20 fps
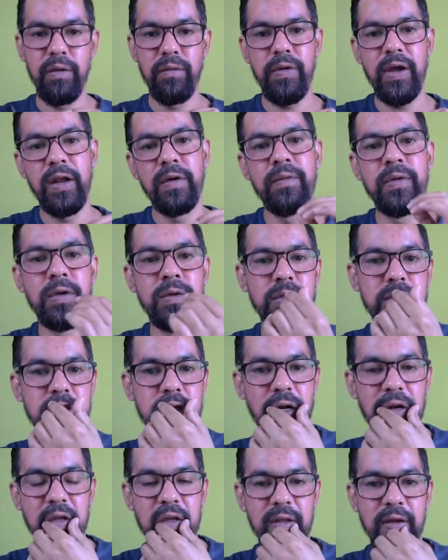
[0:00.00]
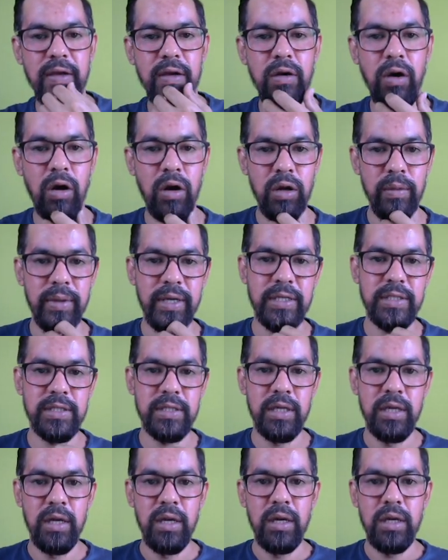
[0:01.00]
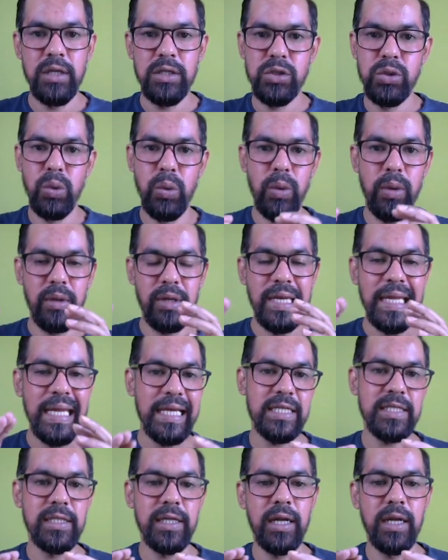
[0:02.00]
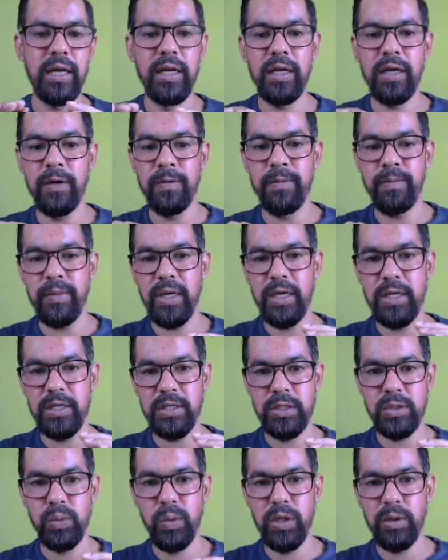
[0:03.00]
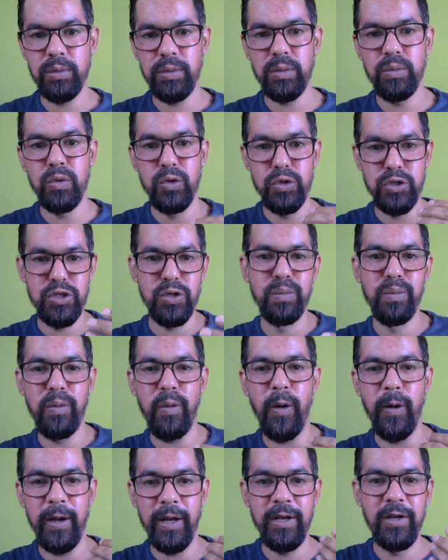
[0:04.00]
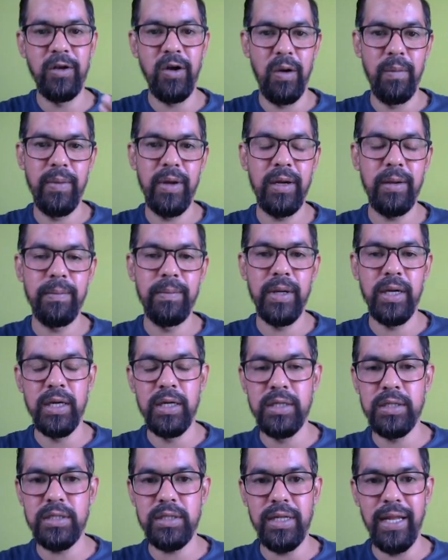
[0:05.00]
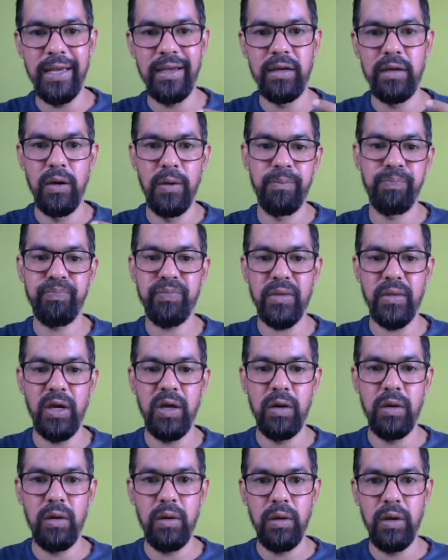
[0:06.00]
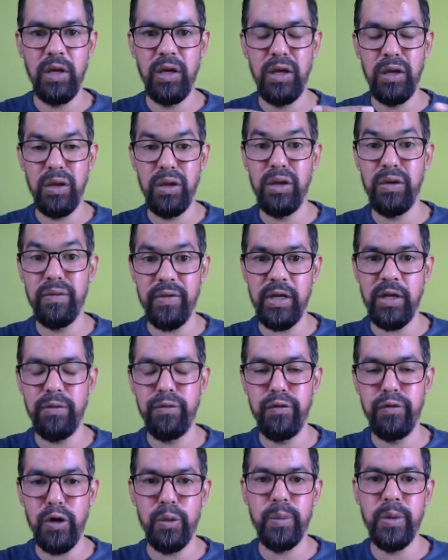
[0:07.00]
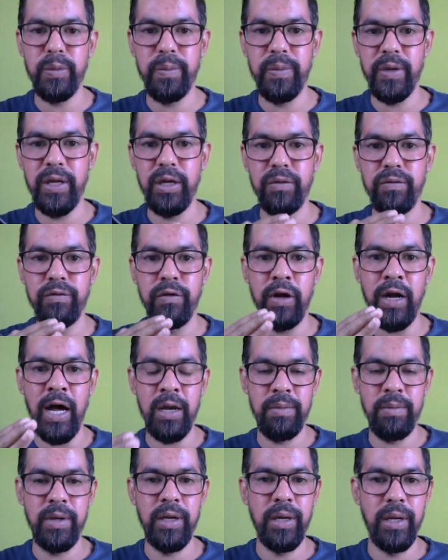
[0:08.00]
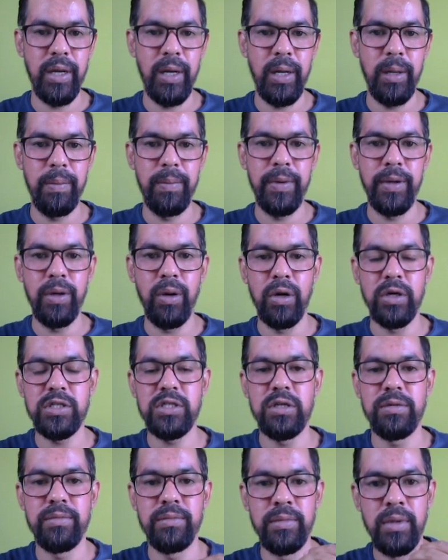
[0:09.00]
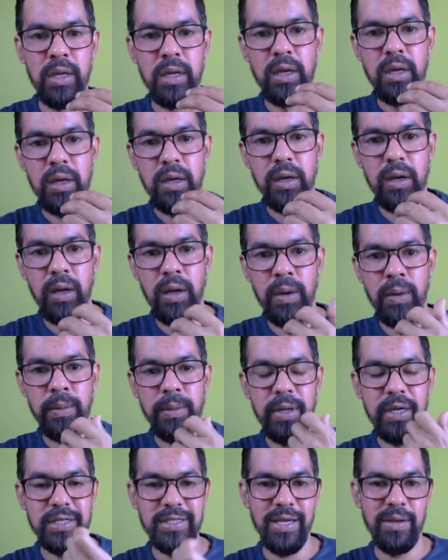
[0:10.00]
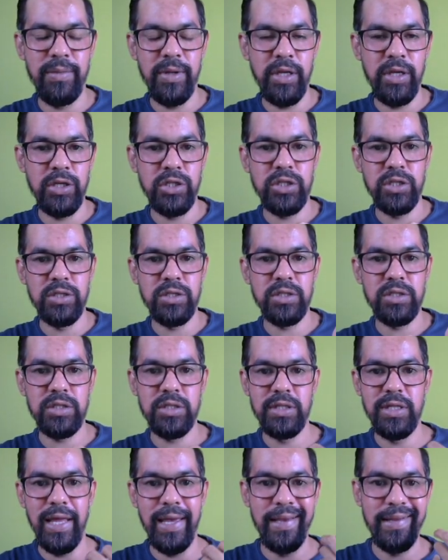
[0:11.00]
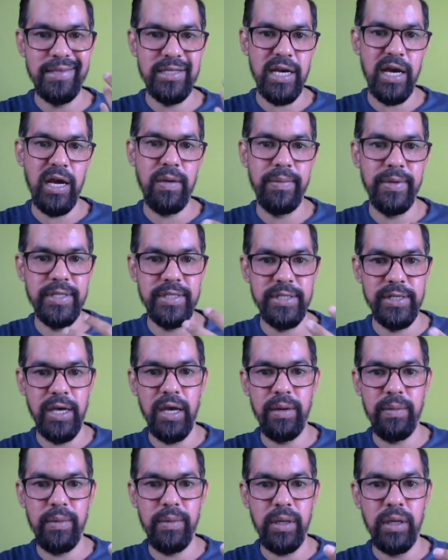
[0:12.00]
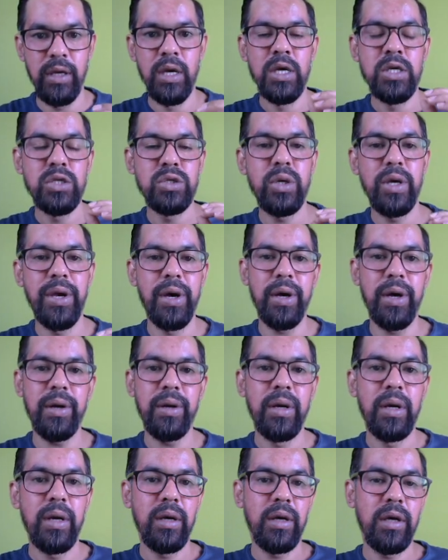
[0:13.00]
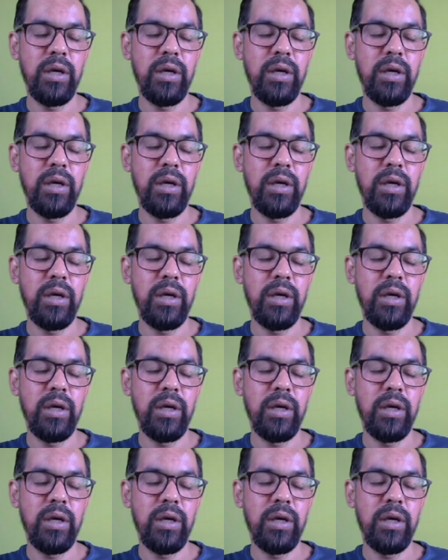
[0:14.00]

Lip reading: whenever you study the economics, so national income is one of the most important topic, because like even if you are preparing for RBI grade B or some examinations like JIB, CIB, so here